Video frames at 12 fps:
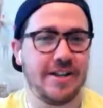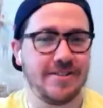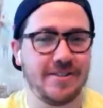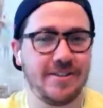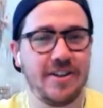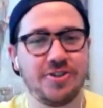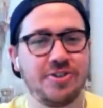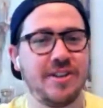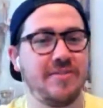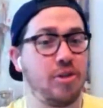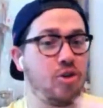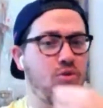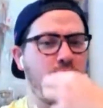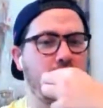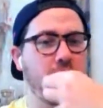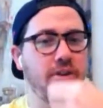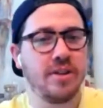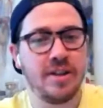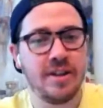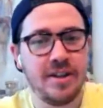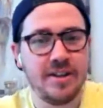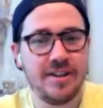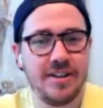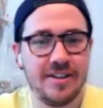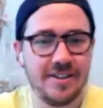and I'll just have a grill. You